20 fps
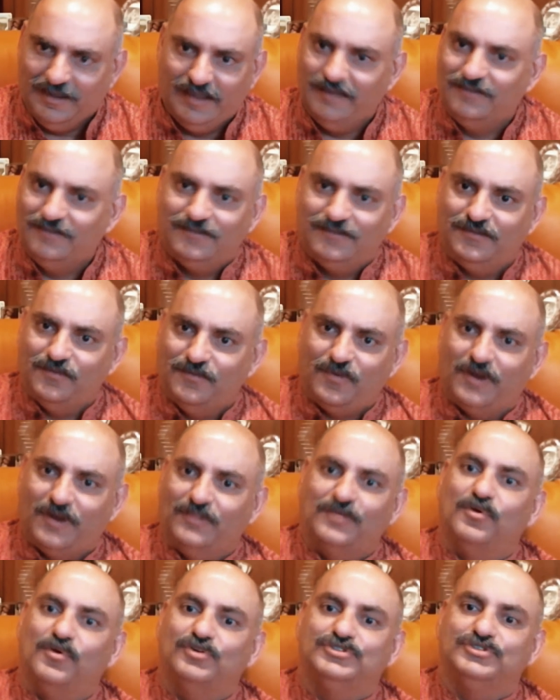is one of
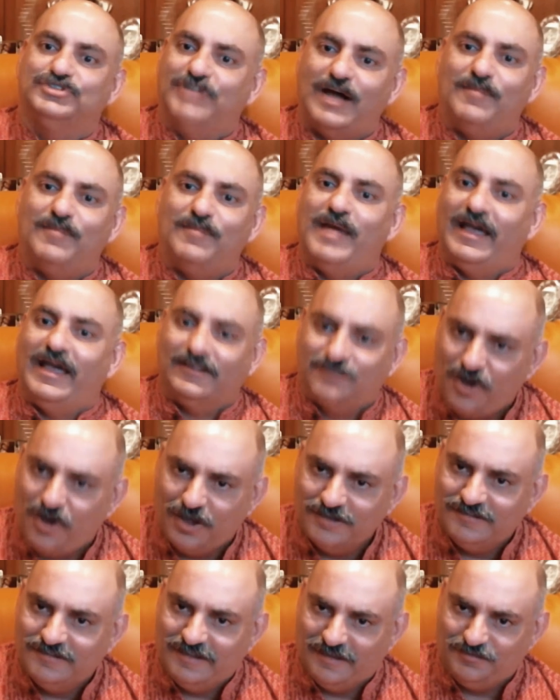the most dumbass
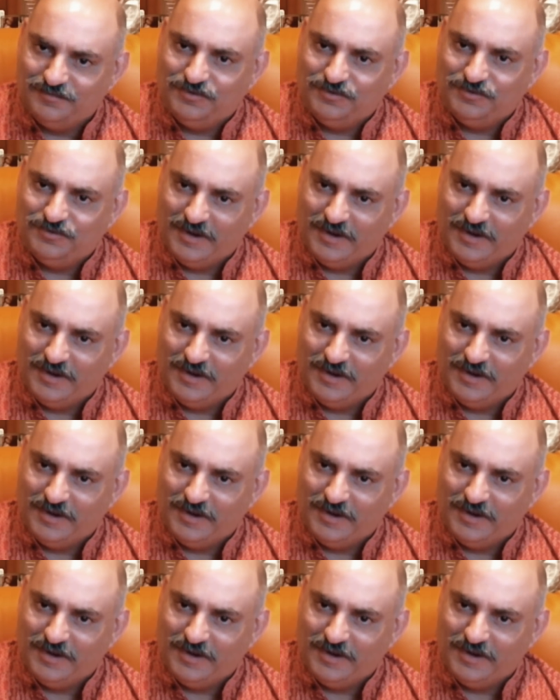concepts.